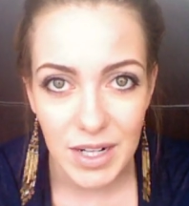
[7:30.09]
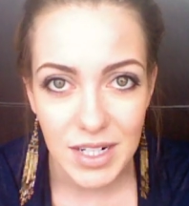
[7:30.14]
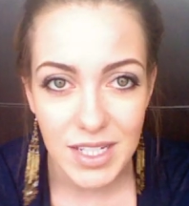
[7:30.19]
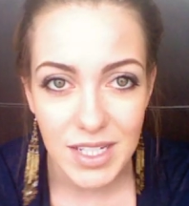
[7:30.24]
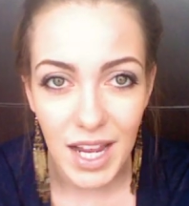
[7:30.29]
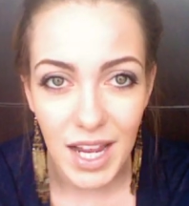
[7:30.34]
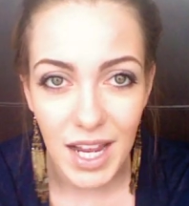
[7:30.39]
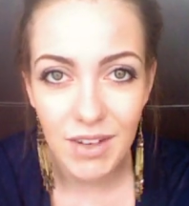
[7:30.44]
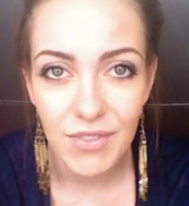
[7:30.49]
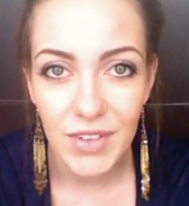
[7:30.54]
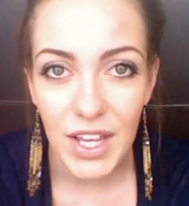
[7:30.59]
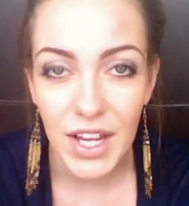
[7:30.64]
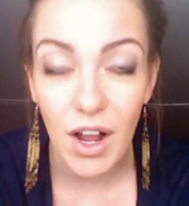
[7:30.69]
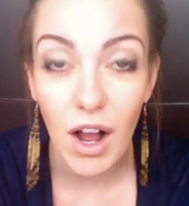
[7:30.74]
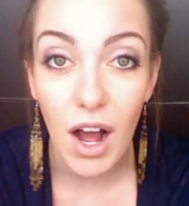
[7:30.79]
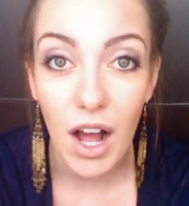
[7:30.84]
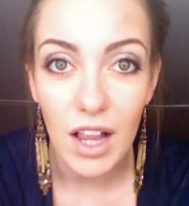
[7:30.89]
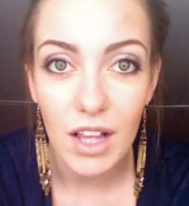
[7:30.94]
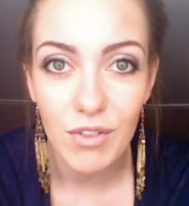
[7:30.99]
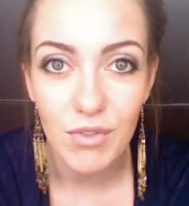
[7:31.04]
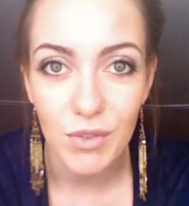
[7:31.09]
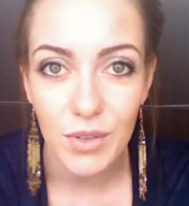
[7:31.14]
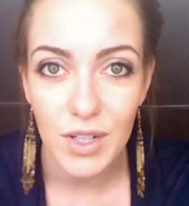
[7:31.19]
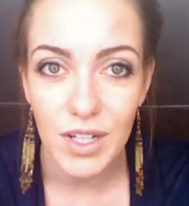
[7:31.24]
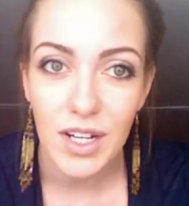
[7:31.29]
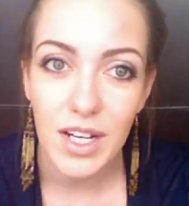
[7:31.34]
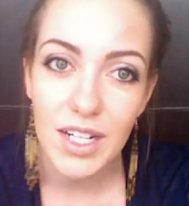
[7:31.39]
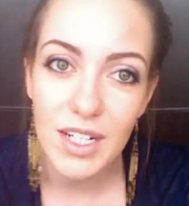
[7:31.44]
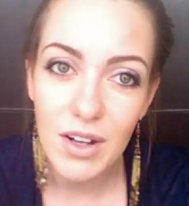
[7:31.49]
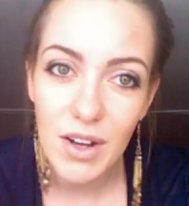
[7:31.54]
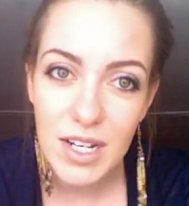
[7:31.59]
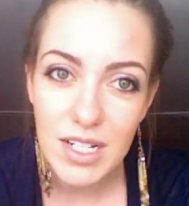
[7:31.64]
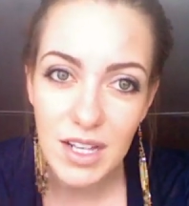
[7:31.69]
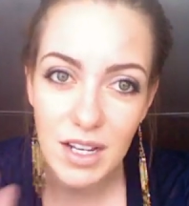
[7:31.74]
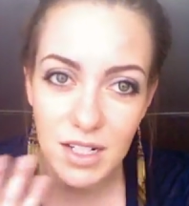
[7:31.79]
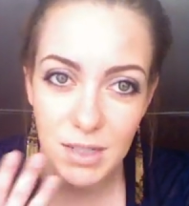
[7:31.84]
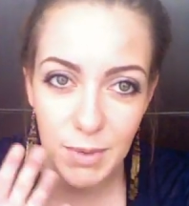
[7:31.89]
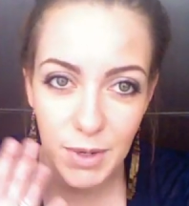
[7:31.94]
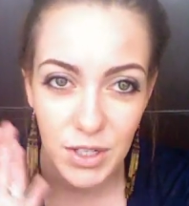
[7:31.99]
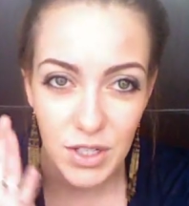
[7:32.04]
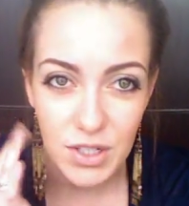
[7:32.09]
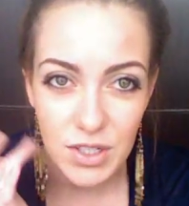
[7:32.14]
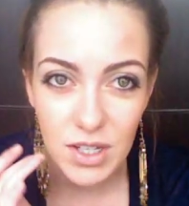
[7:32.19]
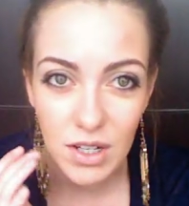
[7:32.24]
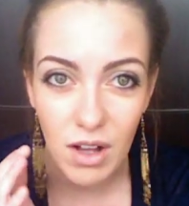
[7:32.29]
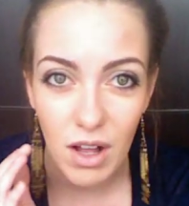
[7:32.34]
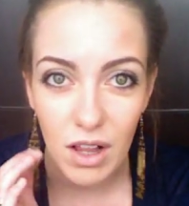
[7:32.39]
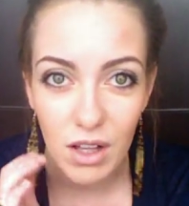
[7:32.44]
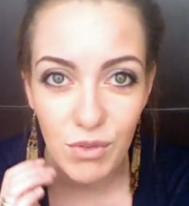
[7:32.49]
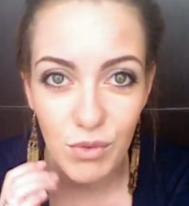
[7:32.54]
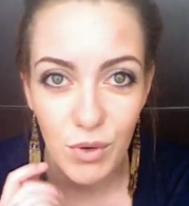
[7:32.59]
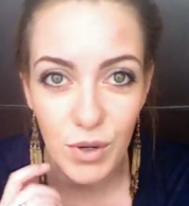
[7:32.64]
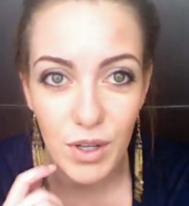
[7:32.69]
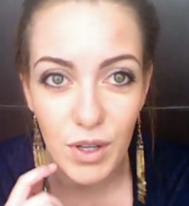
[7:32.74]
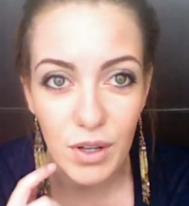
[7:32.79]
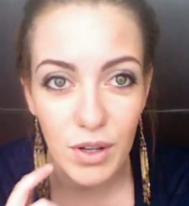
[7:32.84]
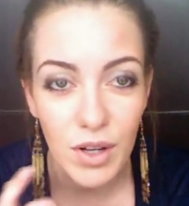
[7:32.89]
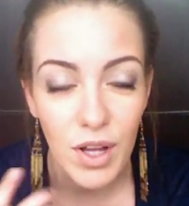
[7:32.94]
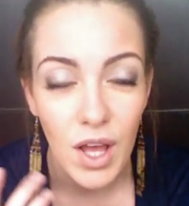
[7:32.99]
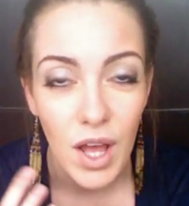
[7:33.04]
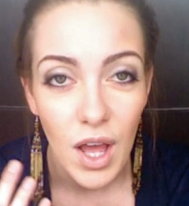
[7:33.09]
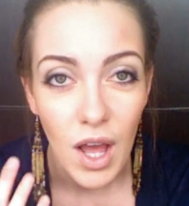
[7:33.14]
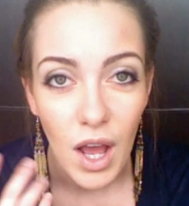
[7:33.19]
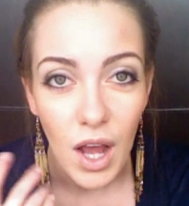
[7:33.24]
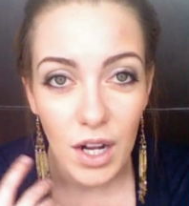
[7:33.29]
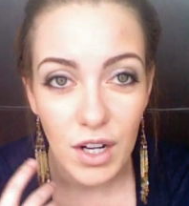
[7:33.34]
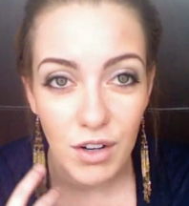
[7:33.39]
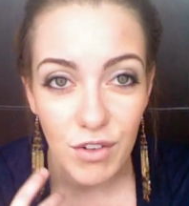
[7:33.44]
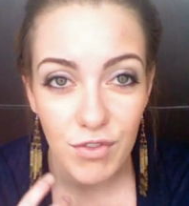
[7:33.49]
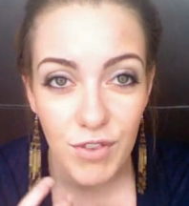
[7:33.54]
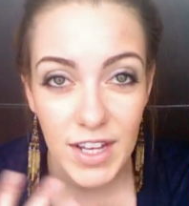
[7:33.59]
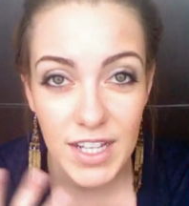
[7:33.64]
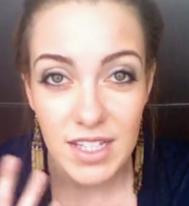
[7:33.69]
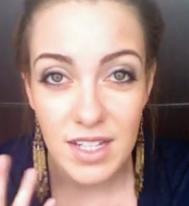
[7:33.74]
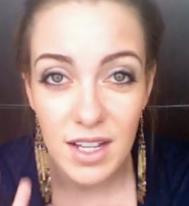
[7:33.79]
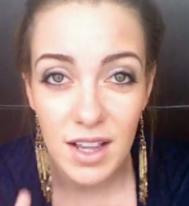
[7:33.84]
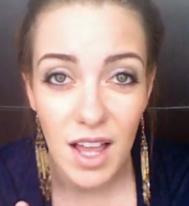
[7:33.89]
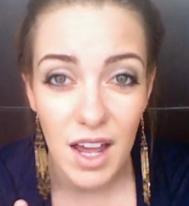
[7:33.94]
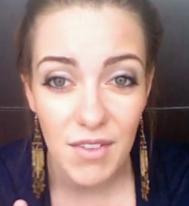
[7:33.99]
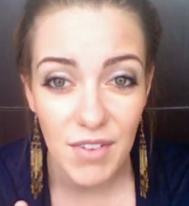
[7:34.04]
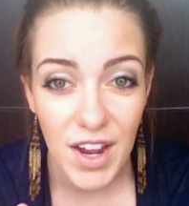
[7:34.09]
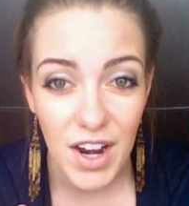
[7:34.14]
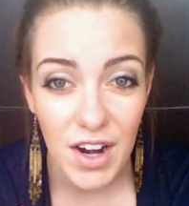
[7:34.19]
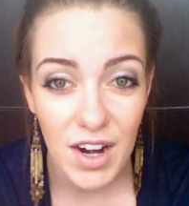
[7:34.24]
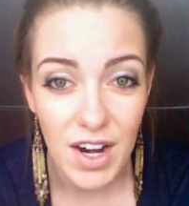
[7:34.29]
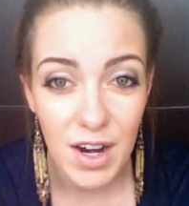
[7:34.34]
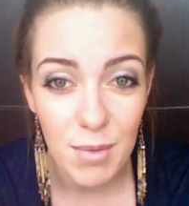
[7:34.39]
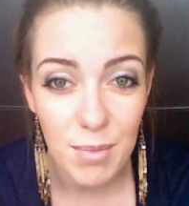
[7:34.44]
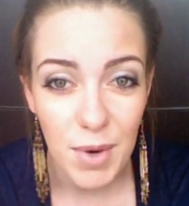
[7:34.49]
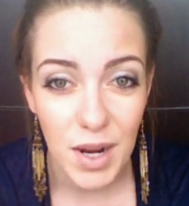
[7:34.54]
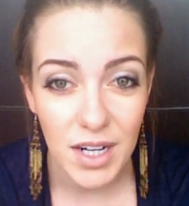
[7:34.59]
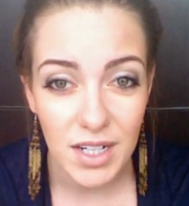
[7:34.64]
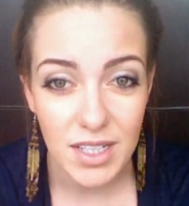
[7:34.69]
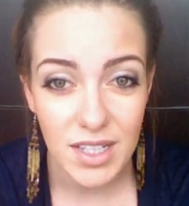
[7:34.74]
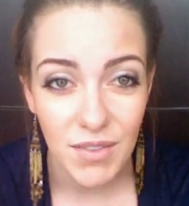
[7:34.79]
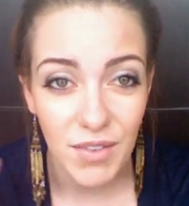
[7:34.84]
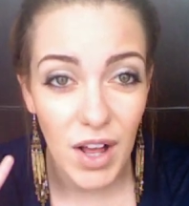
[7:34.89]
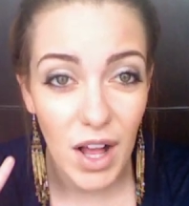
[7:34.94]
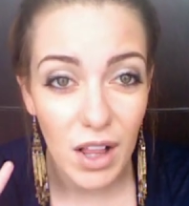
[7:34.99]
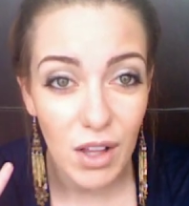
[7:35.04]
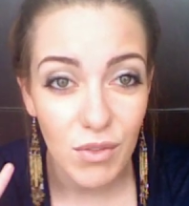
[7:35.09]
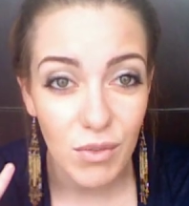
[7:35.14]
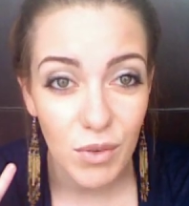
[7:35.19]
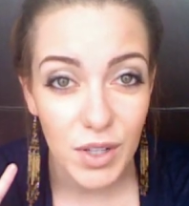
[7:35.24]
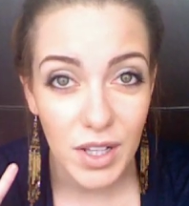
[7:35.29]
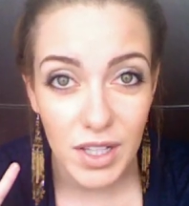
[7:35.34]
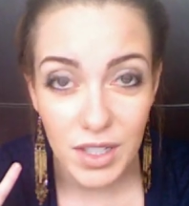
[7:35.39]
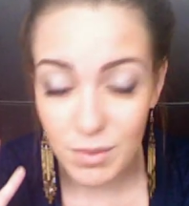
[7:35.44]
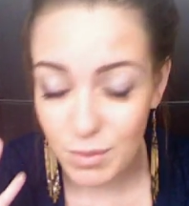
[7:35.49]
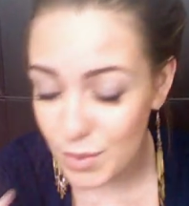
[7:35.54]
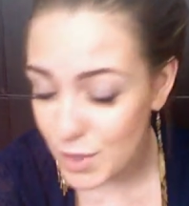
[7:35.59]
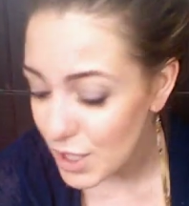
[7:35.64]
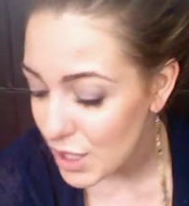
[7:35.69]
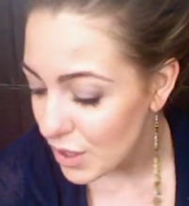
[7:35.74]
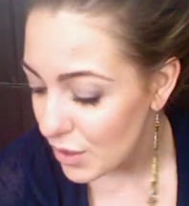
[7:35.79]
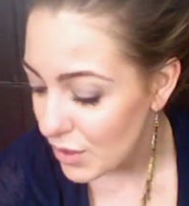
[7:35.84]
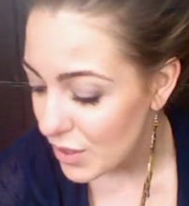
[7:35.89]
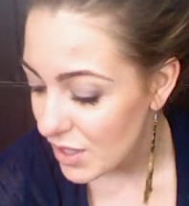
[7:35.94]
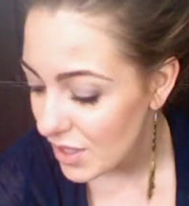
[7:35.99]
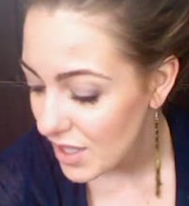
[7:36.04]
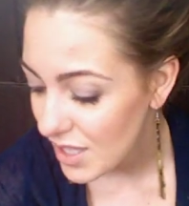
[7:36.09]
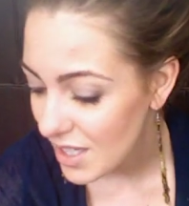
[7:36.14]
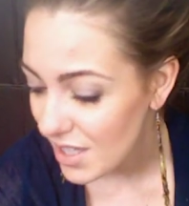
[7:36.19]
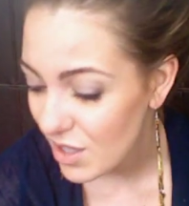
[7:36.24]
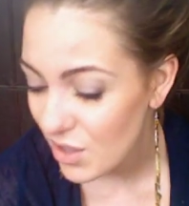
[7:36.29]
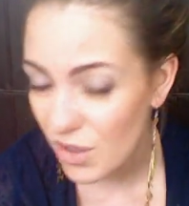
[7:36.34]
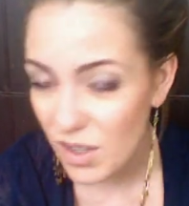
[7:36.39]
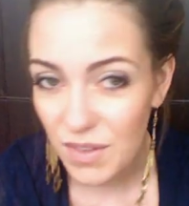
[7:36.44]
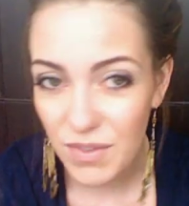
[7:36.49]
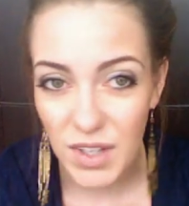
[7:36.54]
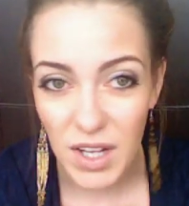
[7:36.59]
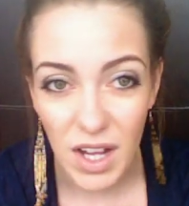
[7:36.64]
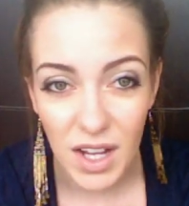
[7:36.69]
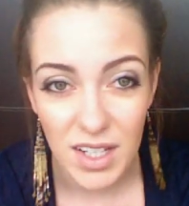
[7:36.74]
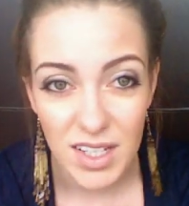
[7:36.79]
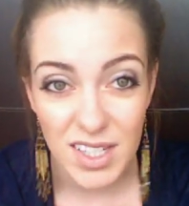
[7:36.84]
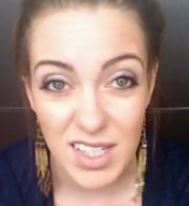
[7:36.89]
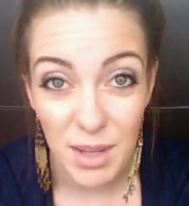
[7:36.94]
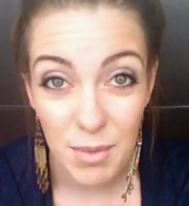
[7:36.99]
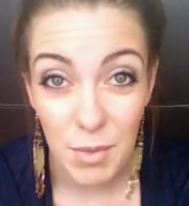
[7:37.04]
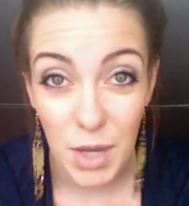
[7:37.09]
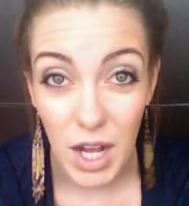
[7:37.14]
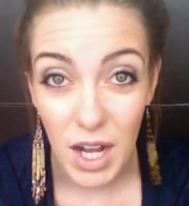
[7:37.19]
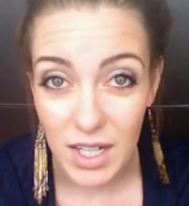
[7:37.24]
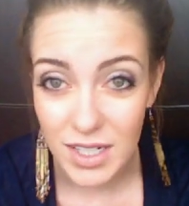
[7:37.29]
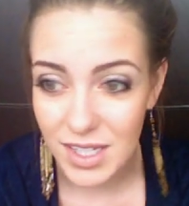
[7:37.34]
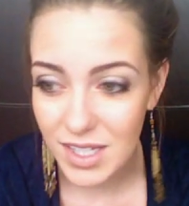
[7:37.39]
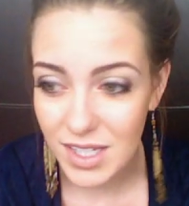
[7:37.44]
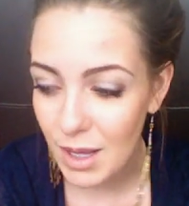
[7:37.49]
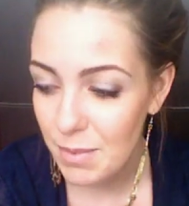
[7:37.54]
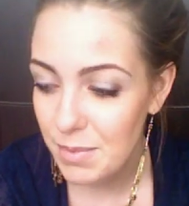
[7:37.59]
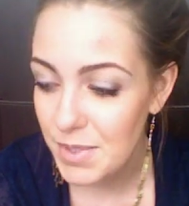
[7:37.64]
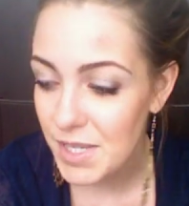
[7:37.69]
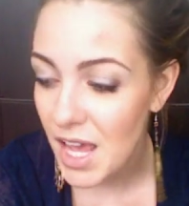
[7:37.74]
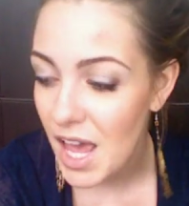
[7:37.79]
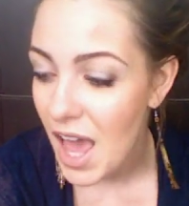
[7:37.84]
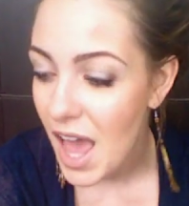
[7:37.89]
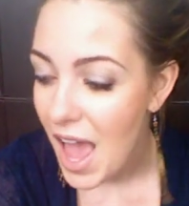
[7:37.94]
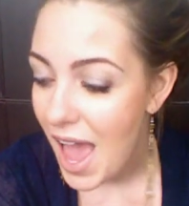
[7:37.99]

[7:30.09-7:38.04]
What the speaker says: It's kind of like olive oil. I know I talked about using olive oil on your face, and a lot of hair care products have olive oil in them too, so this is sort of the same concept.